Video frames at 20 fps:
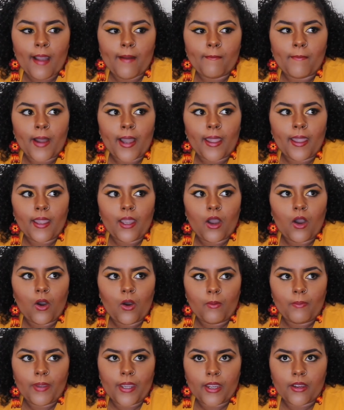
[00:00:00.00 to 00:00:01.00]
My
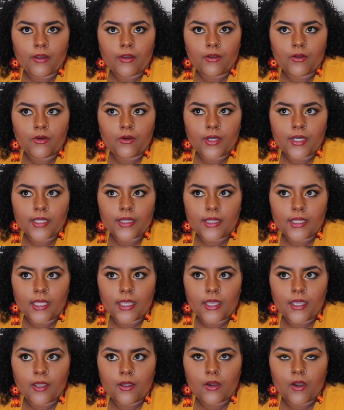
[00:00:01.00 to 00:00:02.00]
whole paranoid
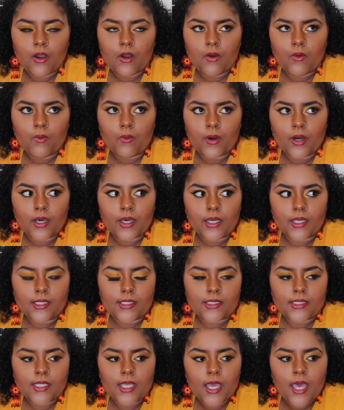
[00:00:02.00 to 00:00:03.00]
thing
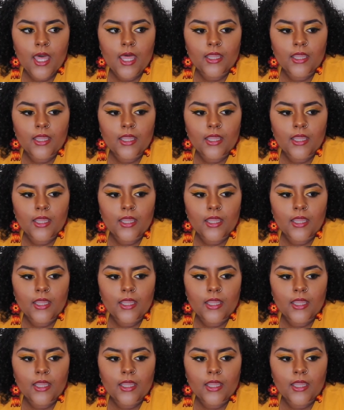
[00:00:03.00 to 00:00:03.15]
was